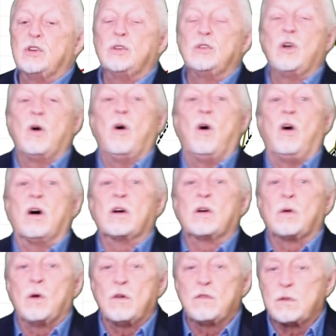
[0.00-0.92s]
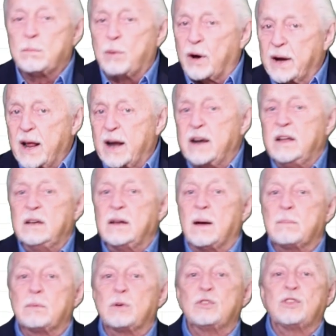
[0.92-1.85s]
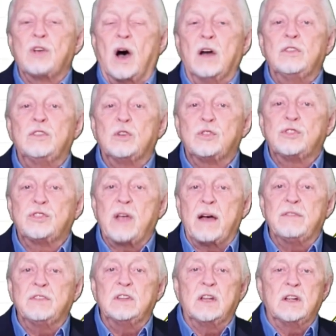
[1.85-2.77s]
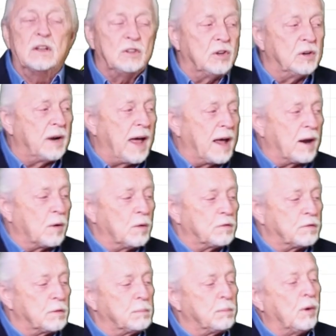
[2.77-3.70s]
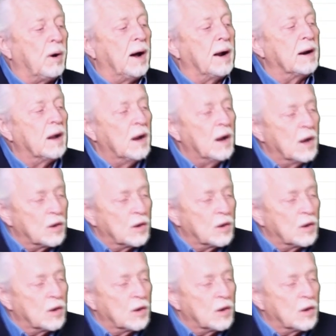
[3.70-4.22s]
You're no longer overbought. Any numbers under seventy and you're not overbought.